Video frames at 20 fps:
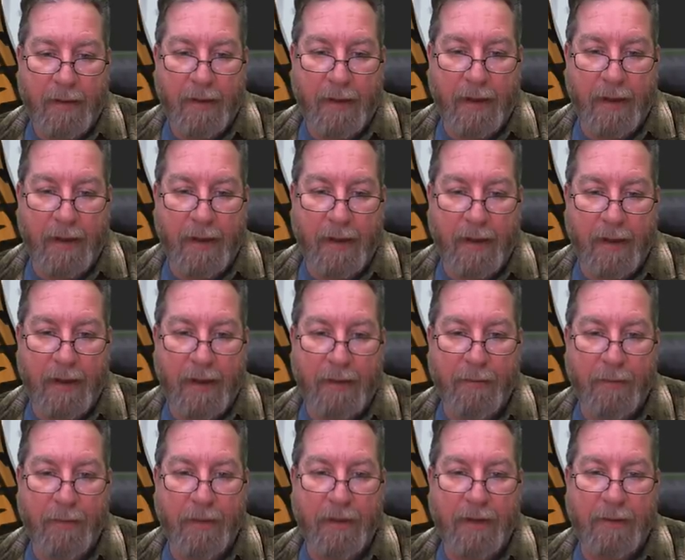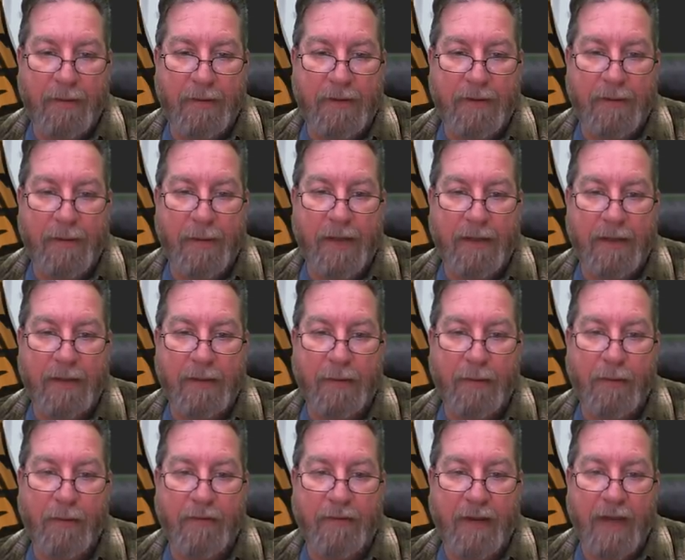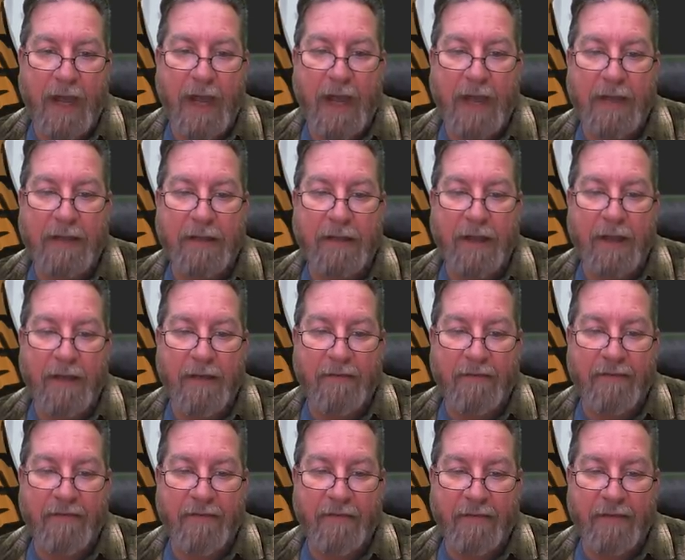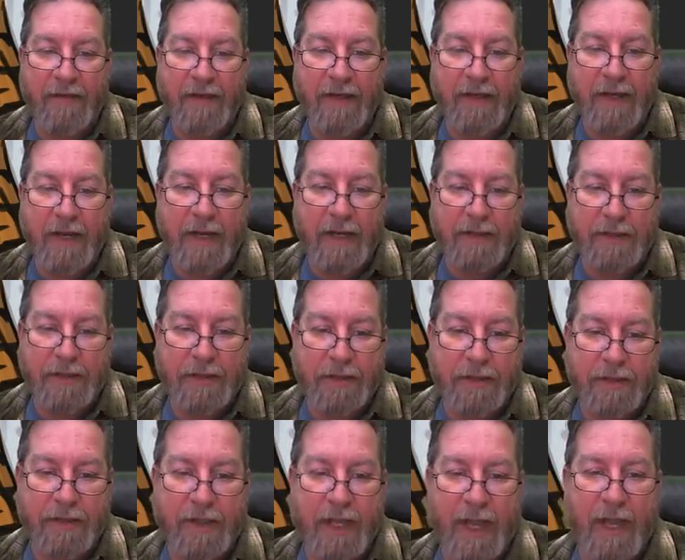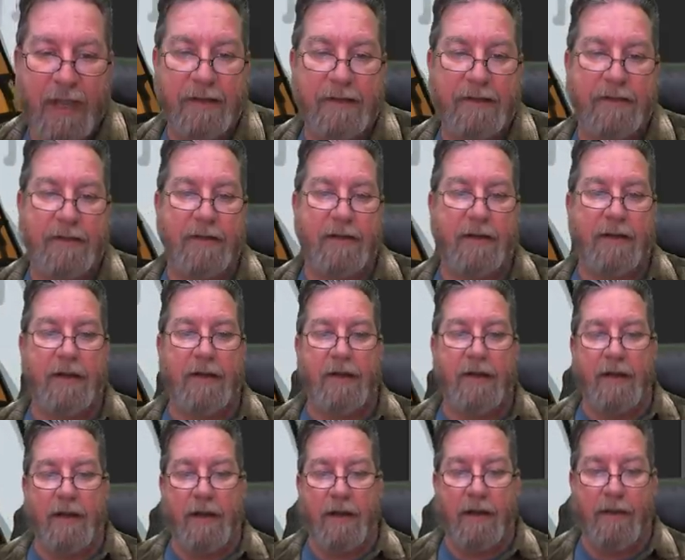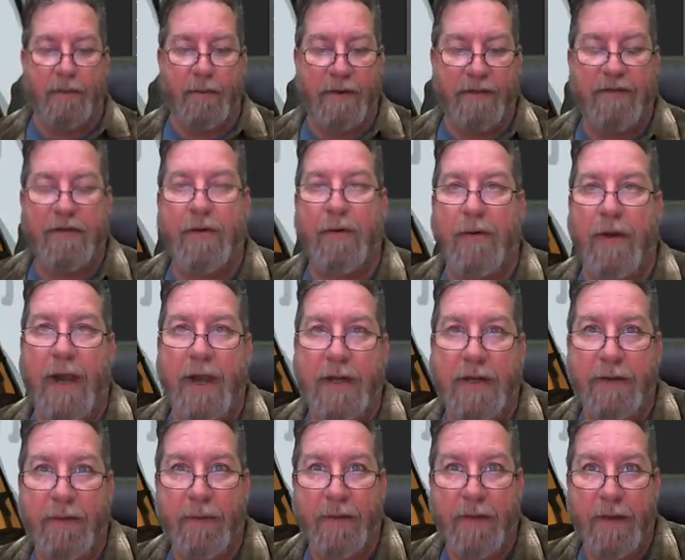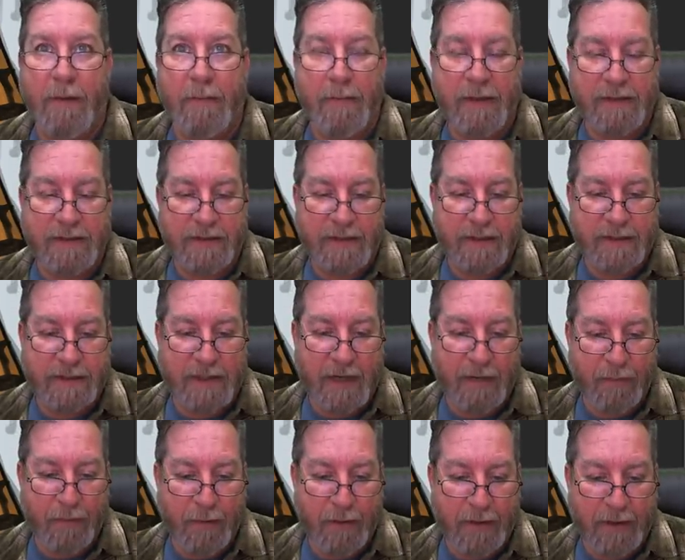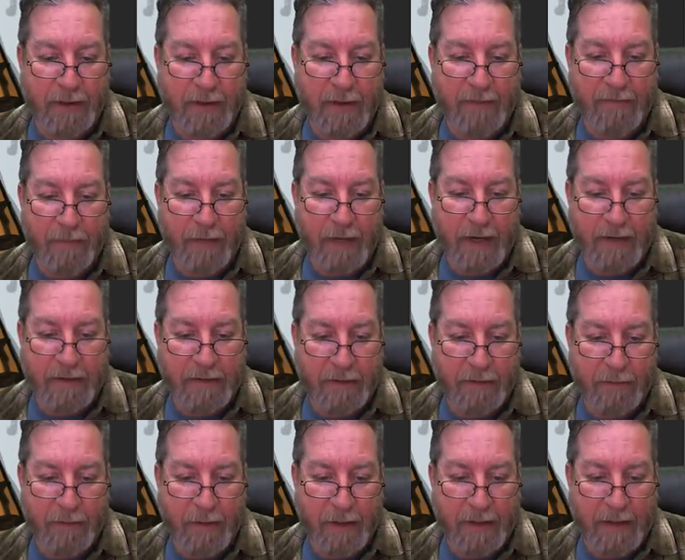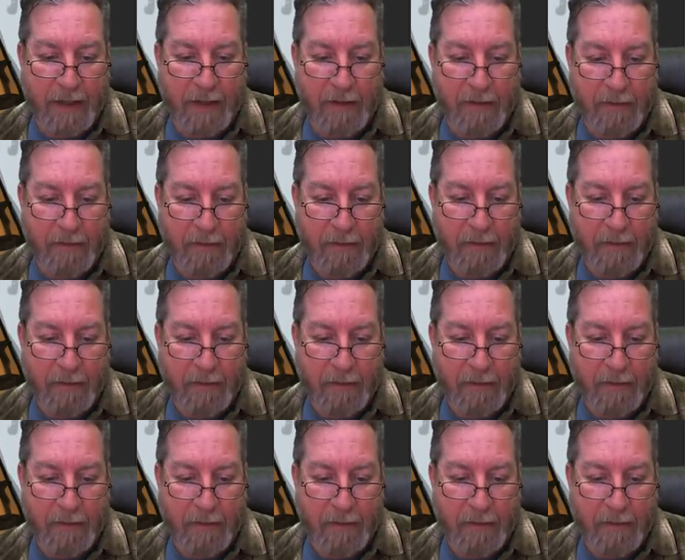uh, it really would depend on the movie. I love the niche that we've created with our business. I really love what I do right now,